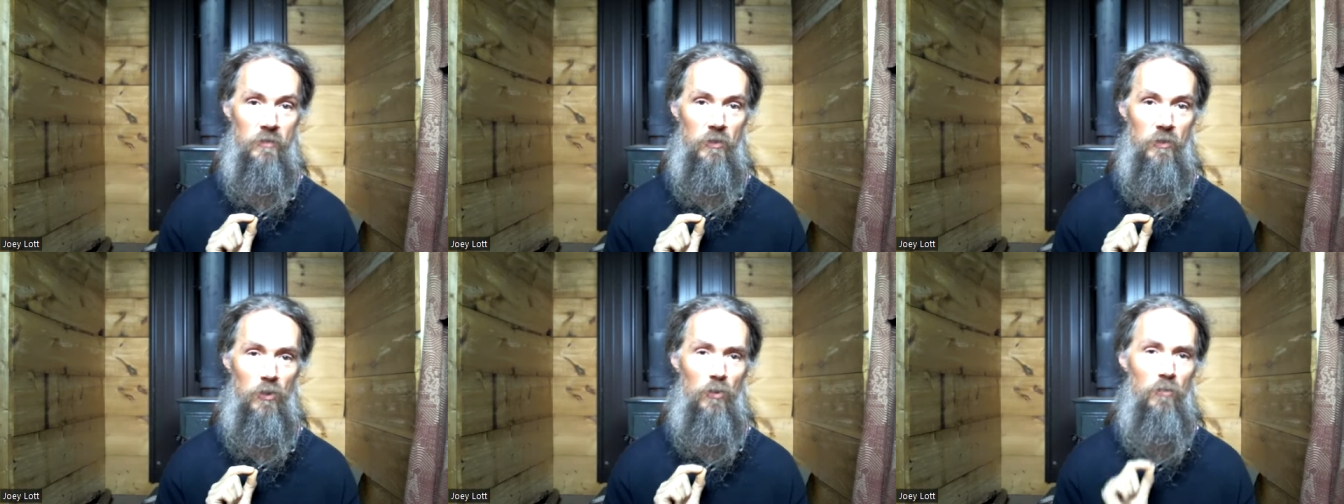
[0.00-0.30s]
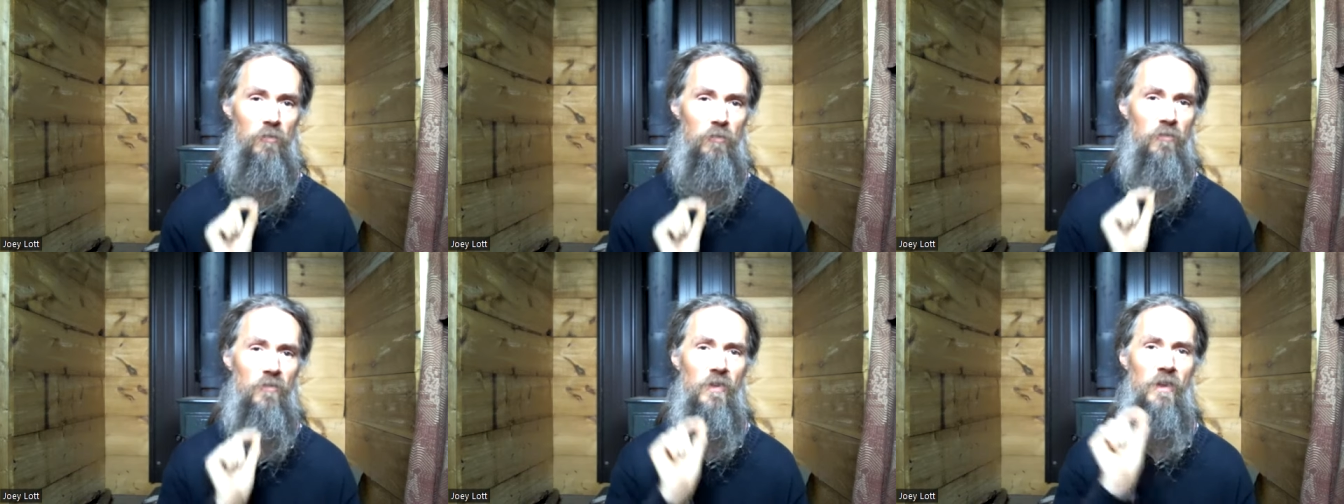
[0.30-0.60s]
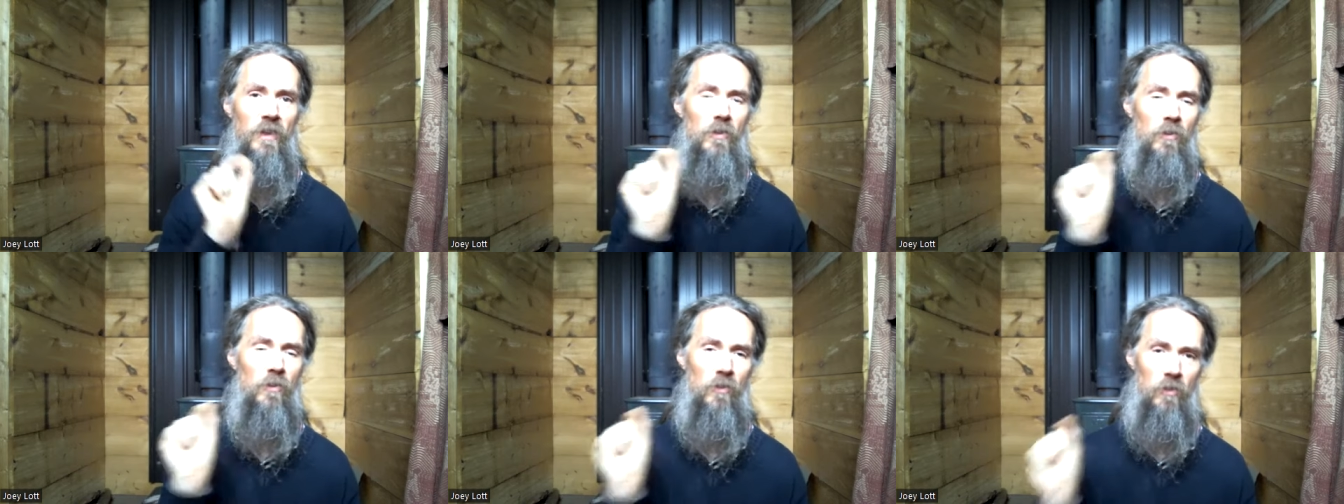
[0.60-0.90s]
You
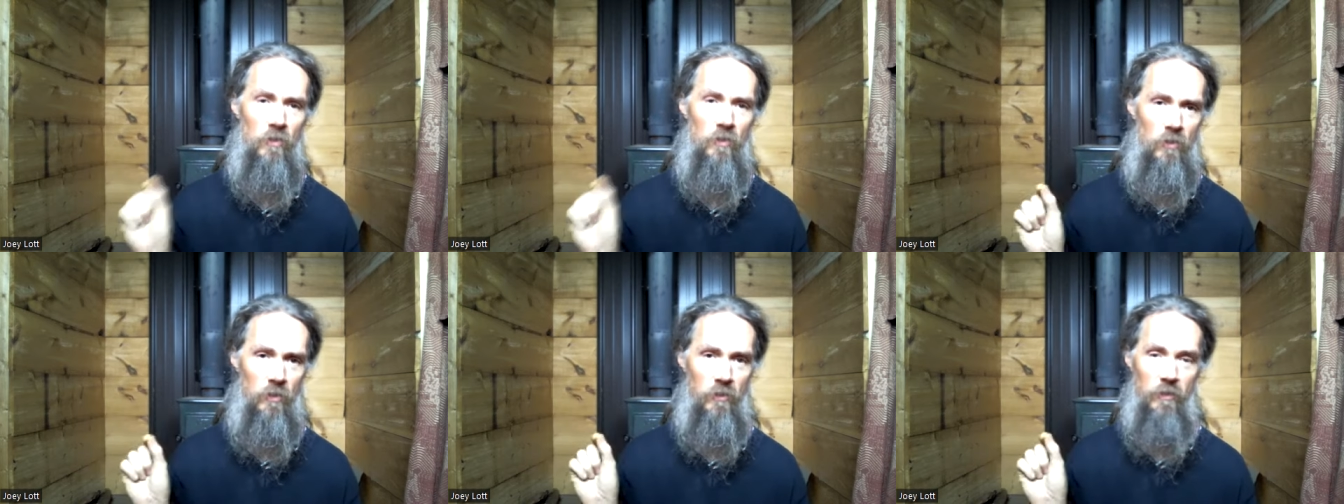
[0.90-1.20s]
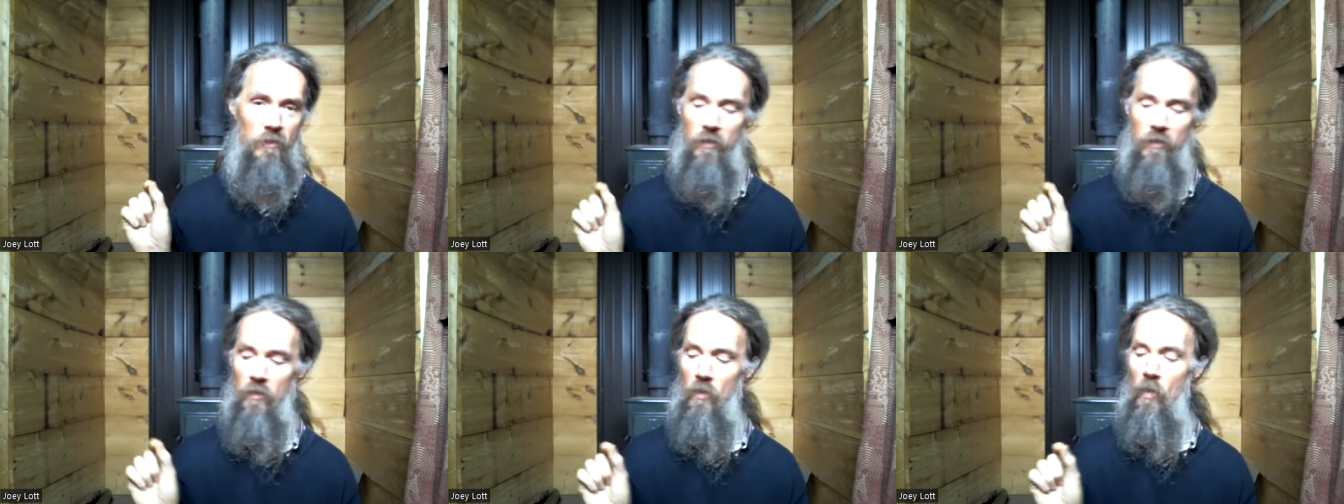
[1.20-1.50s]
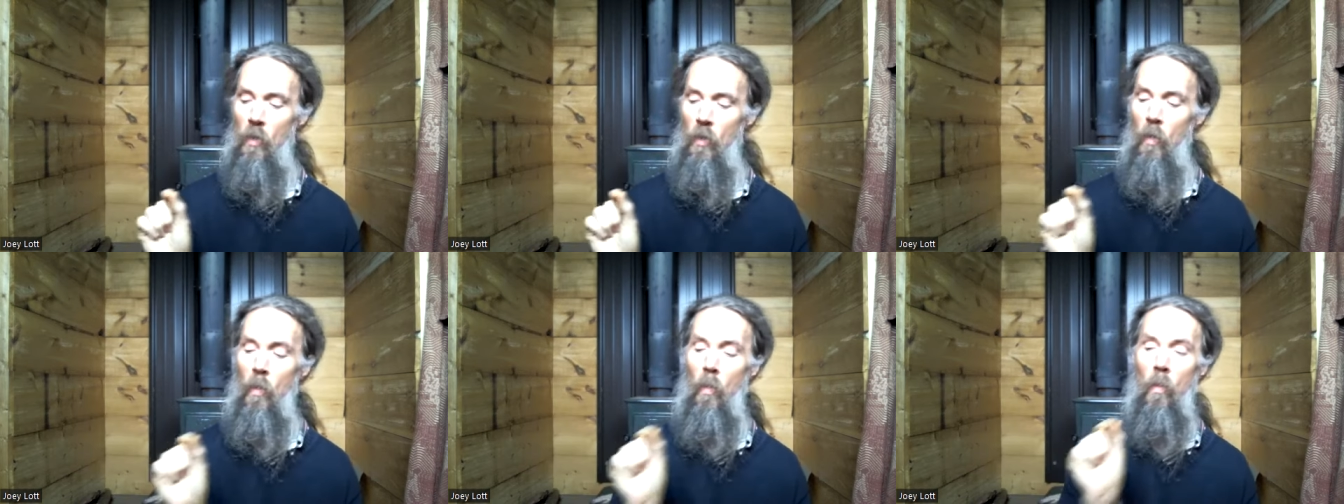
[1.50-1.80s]
feel good.
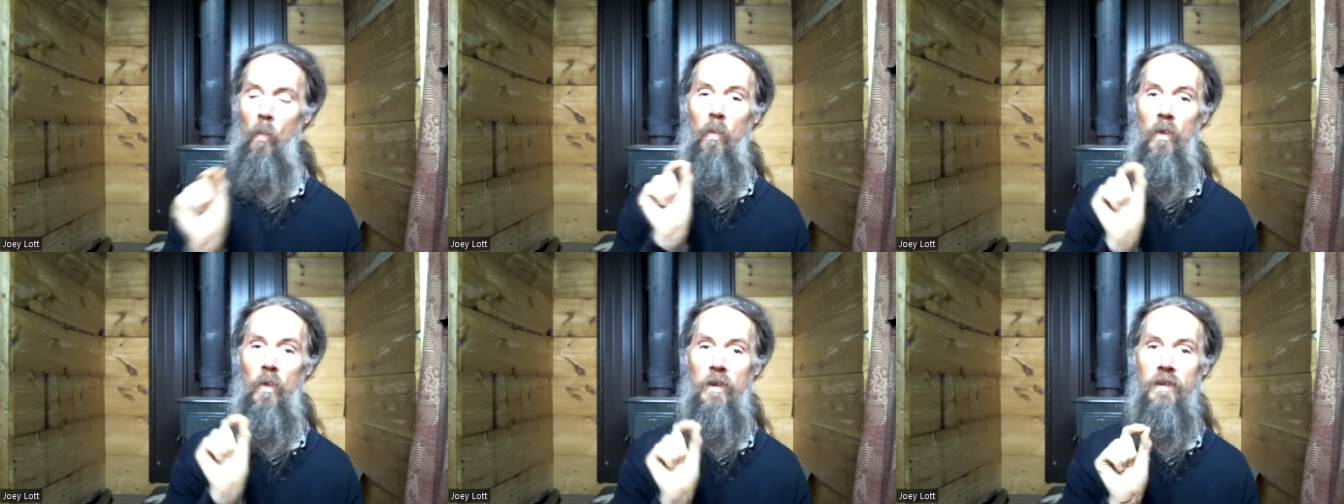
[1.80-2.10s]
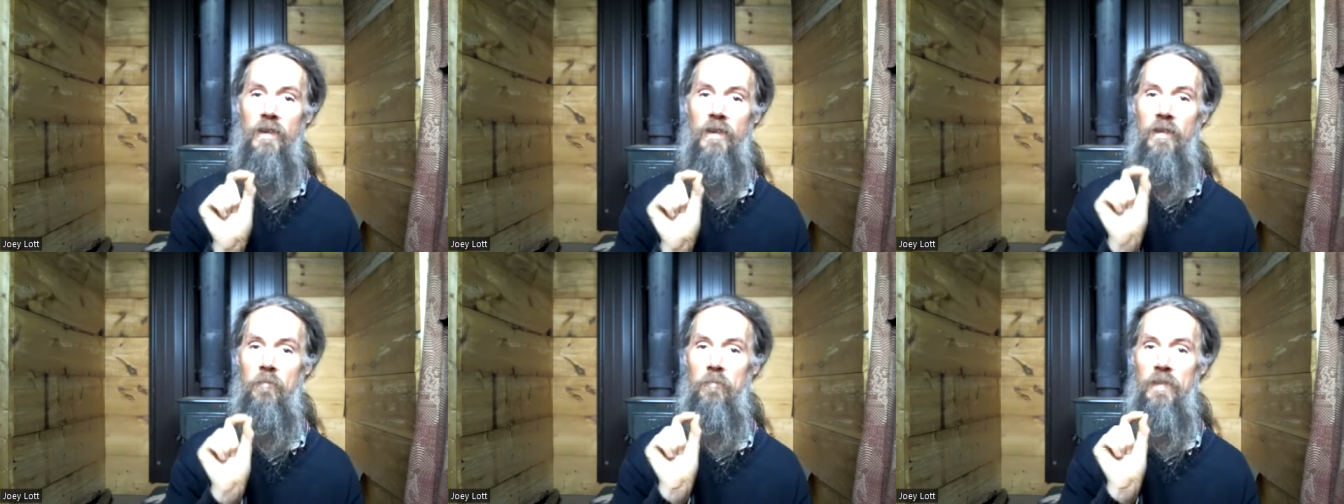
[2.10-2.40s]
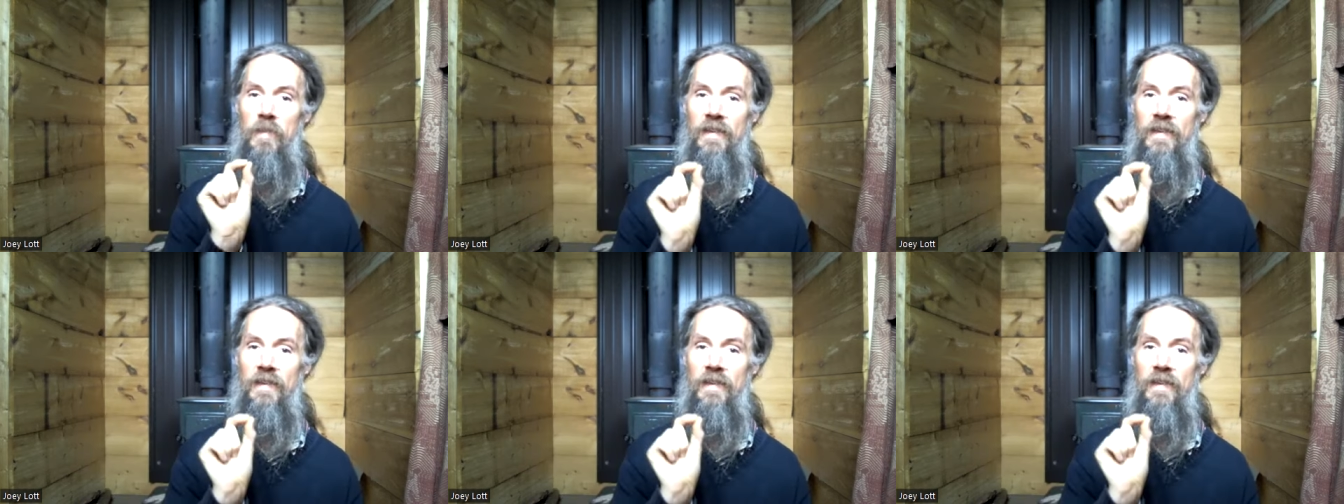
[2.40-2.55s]
Wouldn't it